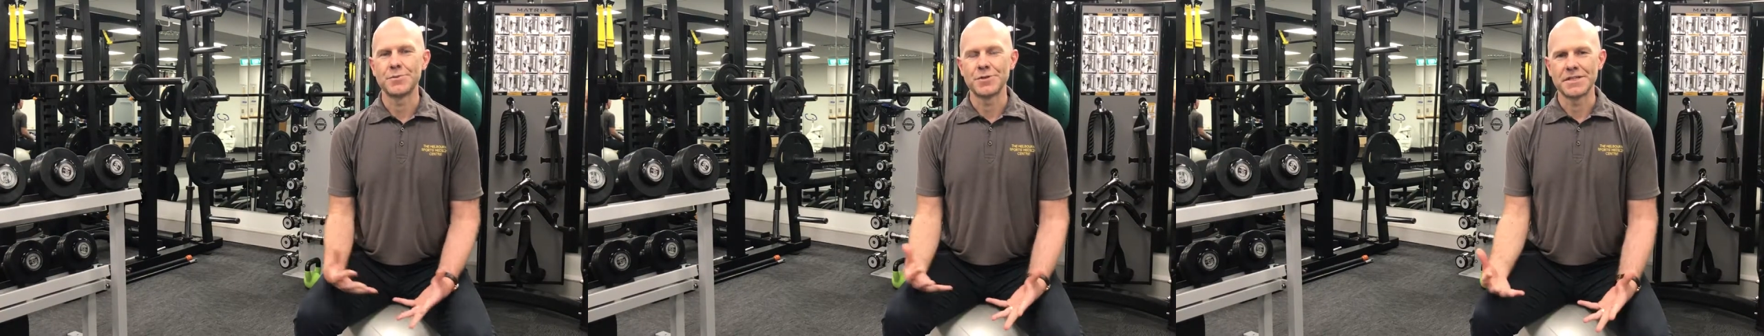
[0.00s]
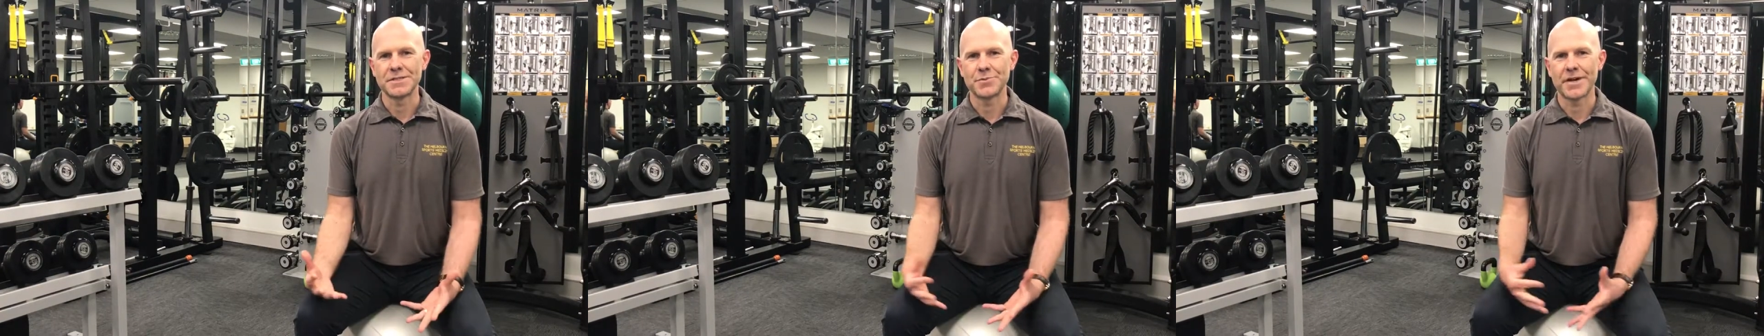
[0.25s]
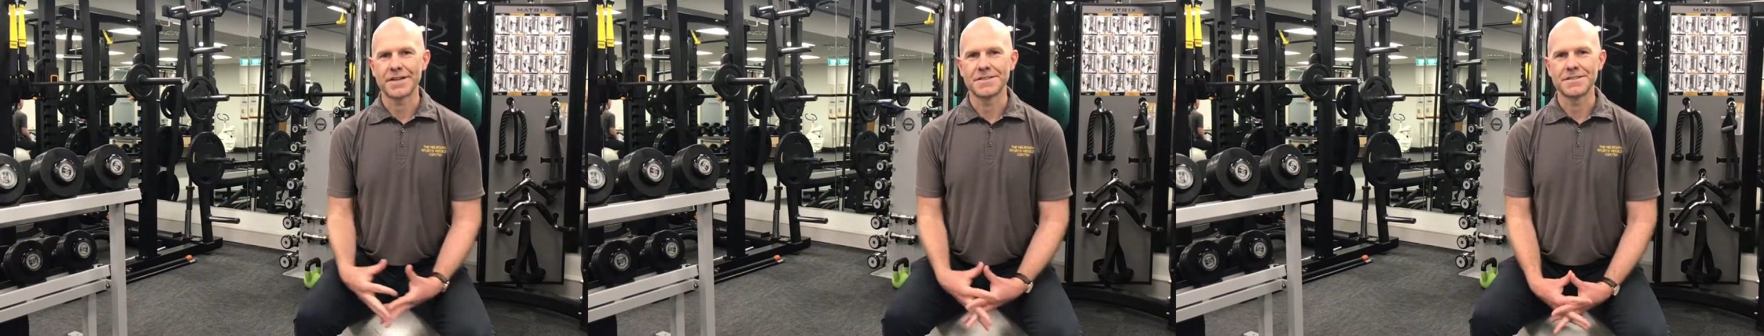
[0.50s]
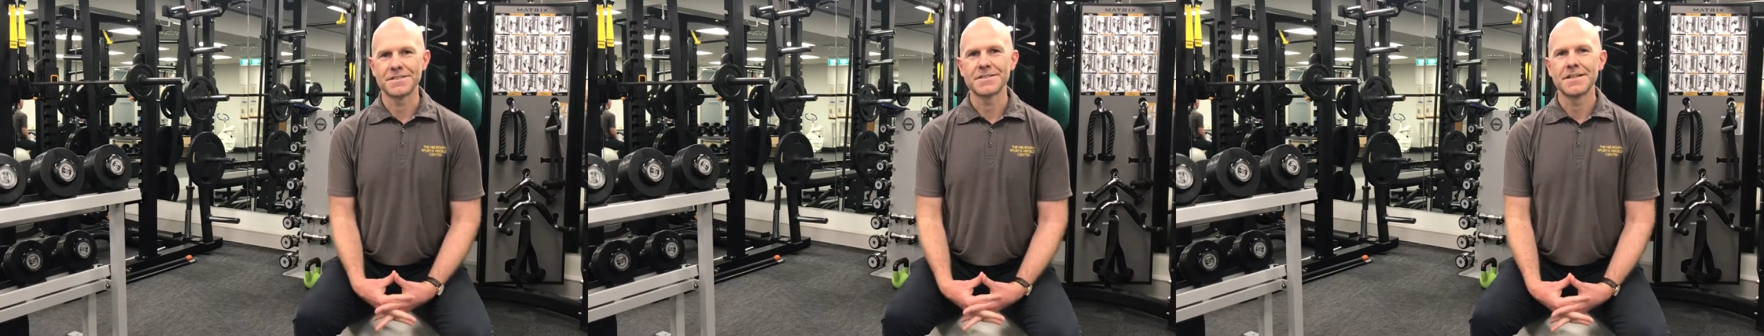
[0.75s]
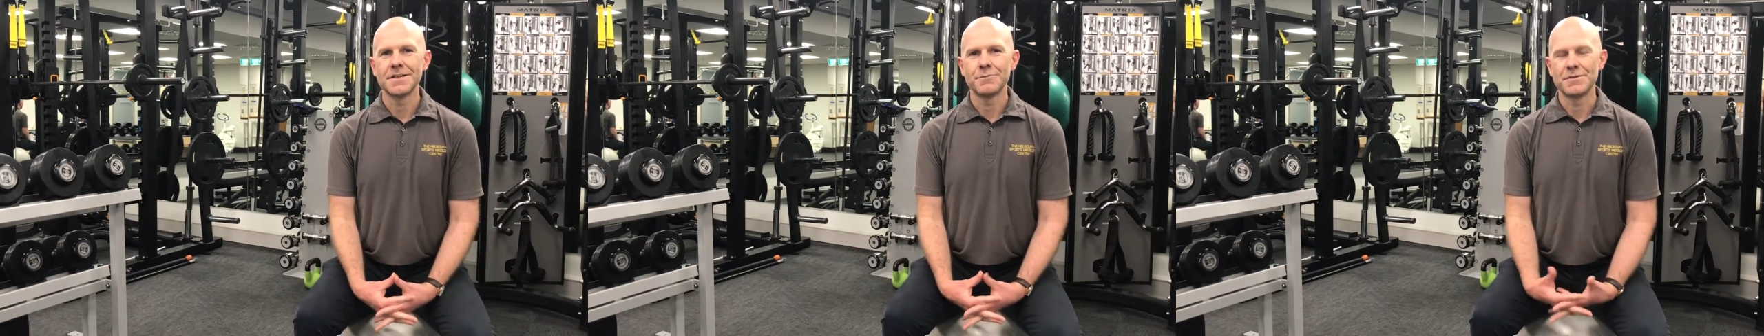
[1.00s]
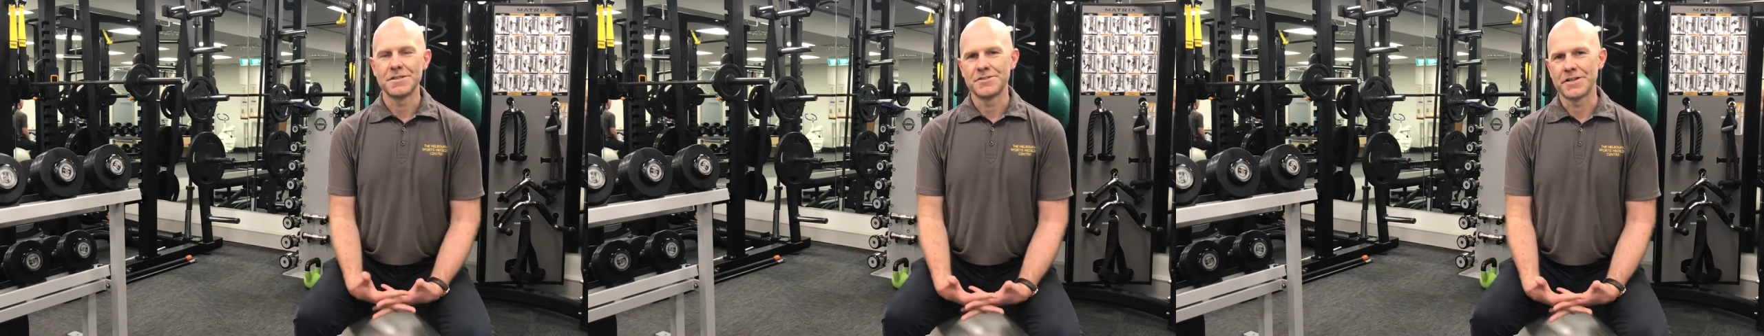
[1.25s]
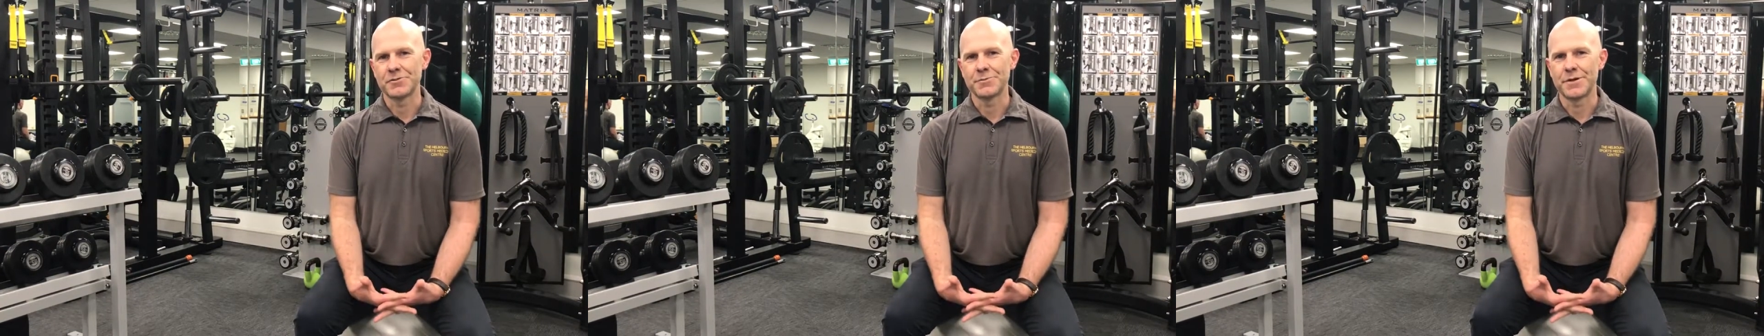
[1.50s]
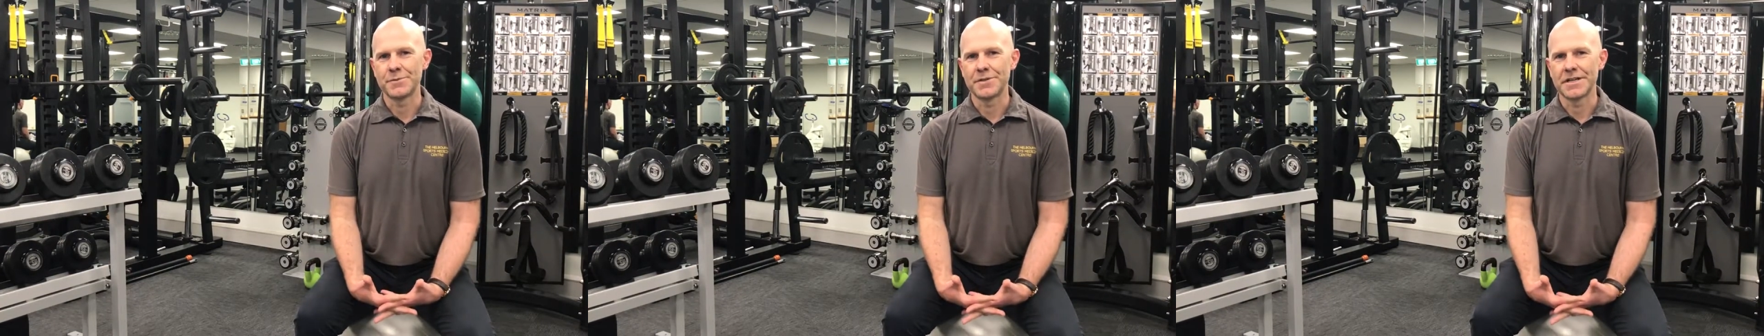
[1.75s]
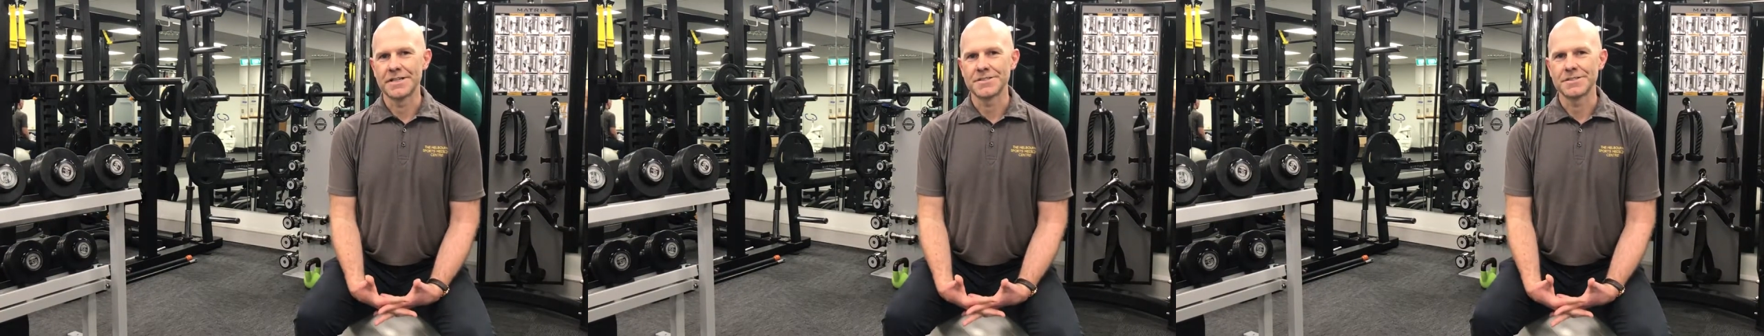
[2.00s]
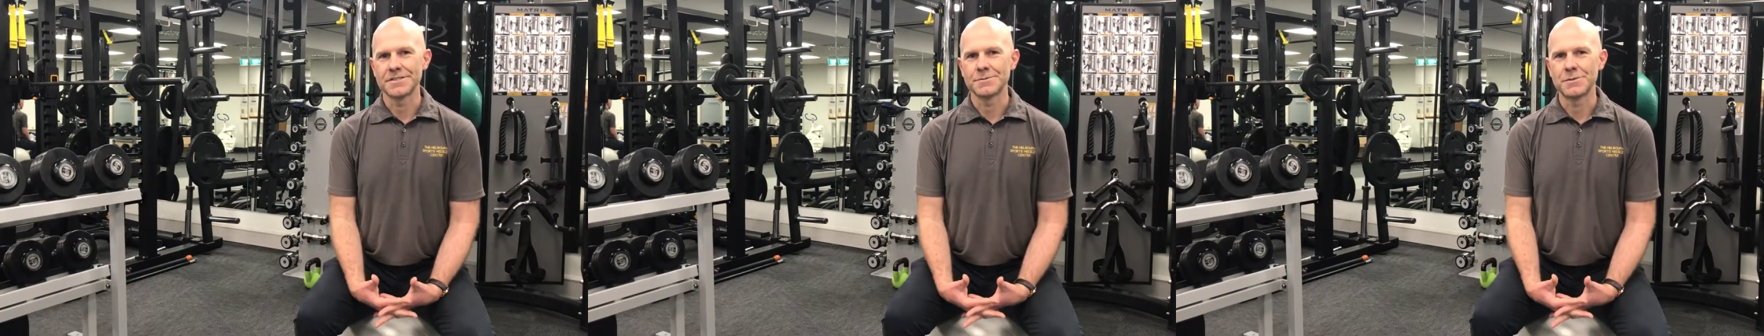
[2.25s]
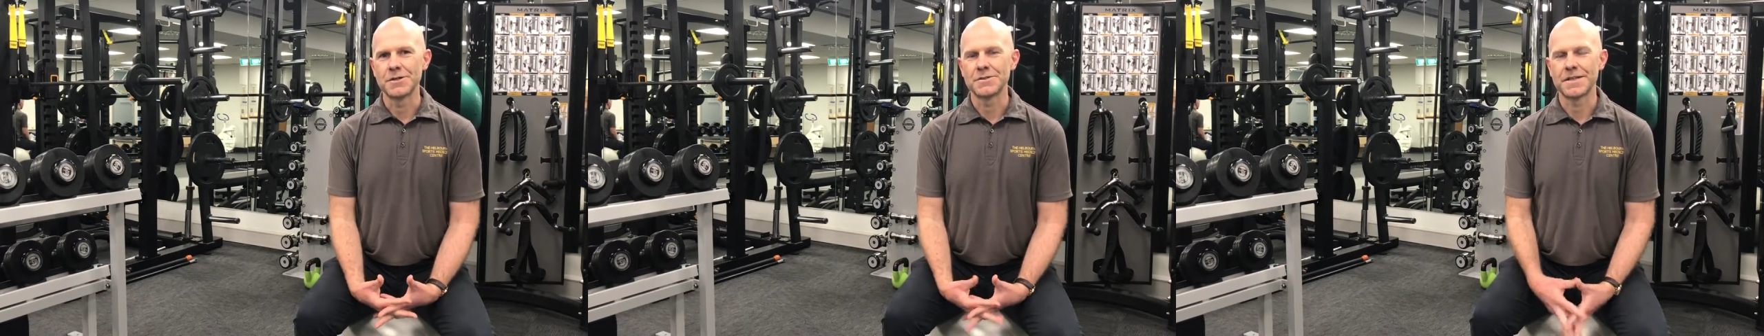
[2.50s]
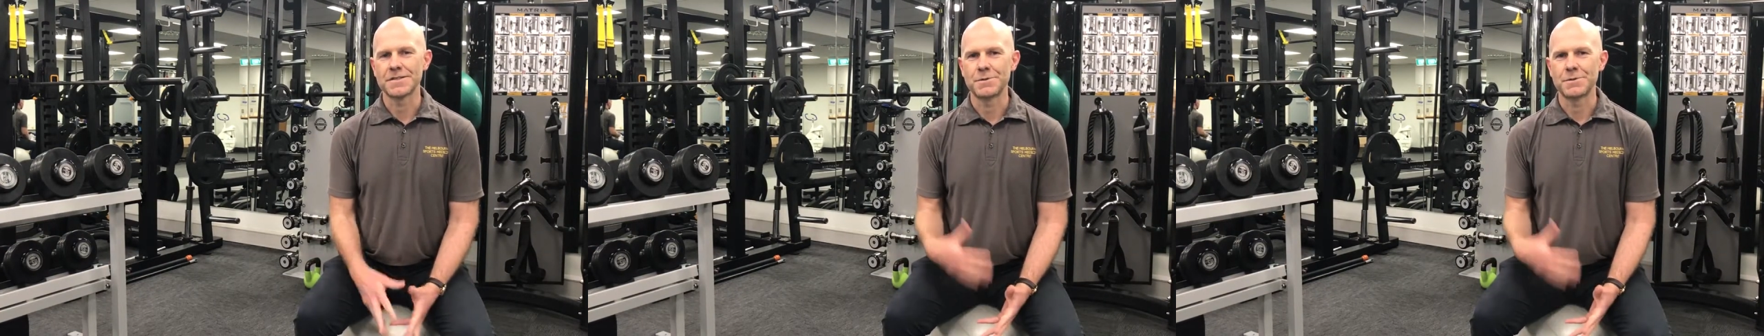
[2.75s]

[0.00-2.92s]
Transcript: put into practice with the general population as well. So